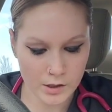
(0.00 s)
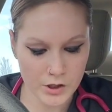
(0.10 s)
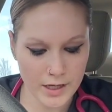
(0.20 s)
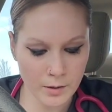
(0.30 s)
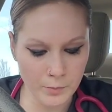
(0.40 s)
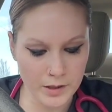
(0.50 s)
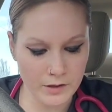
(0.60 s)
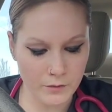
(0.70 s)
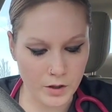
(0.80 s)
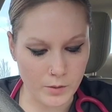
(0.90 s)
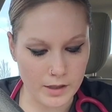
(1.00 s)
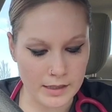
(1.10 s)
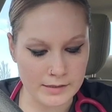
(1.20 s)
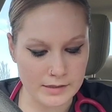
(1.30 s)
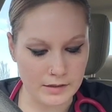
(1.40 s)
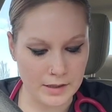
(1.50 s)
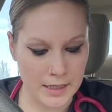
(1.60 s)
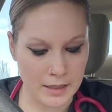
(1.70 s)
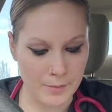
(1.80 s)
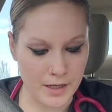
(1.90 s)
Jacob leaned forward, instantly
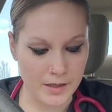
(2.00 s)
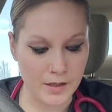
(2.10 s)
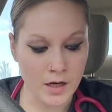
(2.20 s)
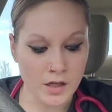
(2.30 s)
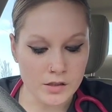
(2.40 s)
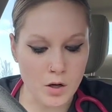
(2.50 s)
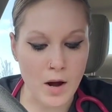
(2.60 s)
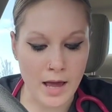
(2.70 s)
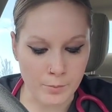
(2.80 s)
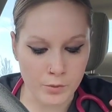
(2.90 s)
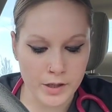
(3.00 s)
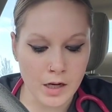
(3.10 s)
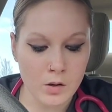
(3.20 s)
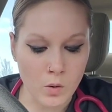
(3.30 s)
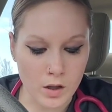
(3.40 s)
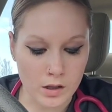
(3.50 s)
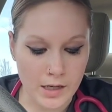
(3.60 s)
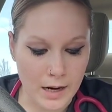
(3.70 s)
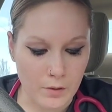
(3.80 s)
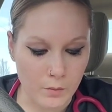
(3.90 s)
animated. So and Quill,
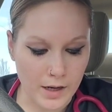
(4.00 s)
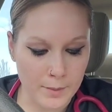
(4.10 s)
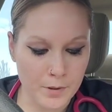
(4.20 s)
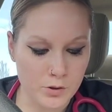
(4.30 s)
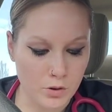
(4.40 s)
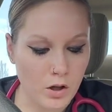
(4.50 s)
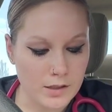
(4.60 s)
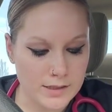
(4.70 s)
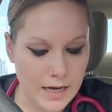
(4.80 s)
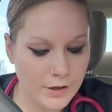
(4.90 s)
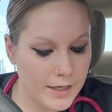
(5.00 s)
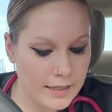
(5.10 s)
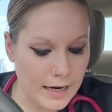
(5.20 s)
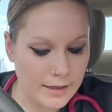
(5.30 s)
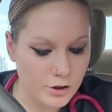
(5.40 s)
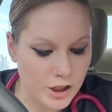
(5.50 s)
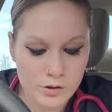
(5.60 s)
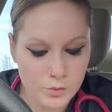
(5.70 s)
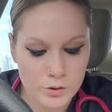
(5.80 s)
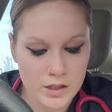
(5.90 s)
and I were running patrol on Saturday night,
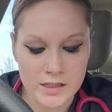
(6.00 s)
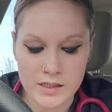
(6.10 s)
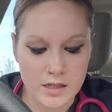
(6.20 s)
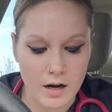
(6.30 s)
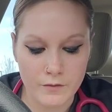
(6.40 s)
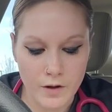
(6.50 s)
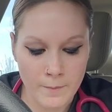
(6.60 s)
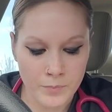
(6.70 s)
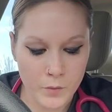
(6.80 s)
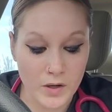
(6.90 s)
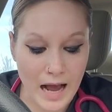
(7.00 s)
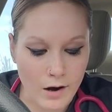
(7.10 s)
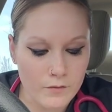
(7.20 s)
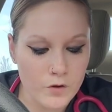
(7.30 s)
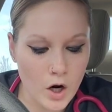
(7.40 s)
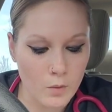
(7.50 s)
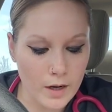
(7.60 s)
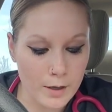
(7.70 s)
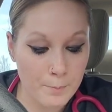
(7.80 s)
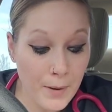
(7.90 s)
just routine stuff. When out of
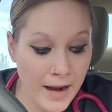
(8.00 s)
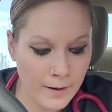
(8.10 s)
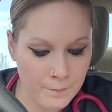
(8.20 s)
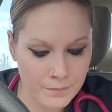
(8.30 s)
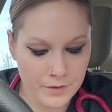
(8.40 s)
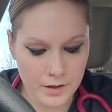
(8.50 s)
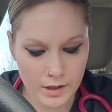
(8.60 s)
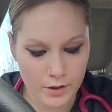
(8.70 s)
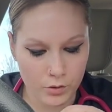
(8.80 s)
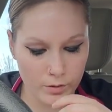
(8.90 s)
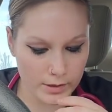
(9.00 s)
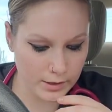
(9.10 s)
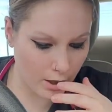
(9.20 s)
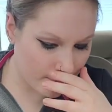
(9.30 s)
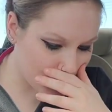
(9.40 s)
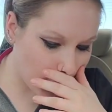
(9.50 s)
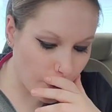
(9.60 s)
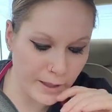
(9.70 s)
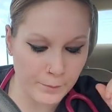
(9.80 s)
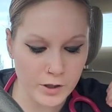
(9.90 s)
nowhere, bam! He threw his arms
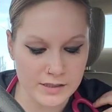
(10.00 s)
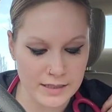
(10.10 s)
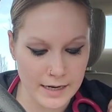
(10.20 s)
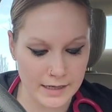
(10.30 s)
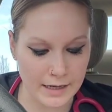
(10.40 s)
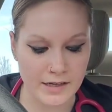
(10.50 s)
out, impersonating an